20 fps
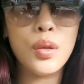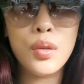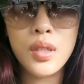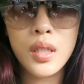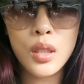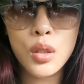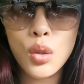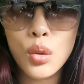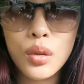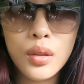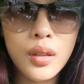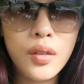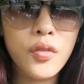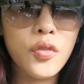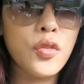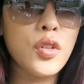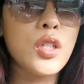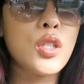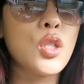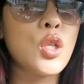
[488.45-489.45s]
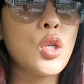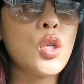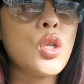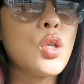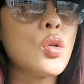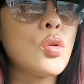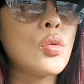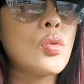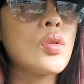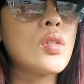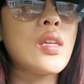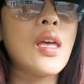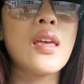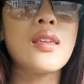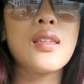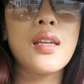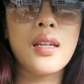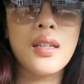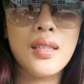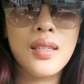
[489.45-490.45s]
It was like totally free to use
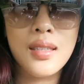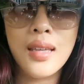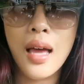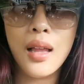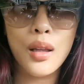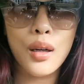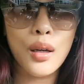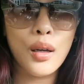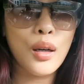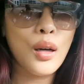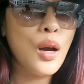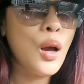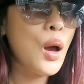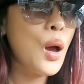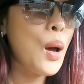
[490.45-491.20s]
as like a seller.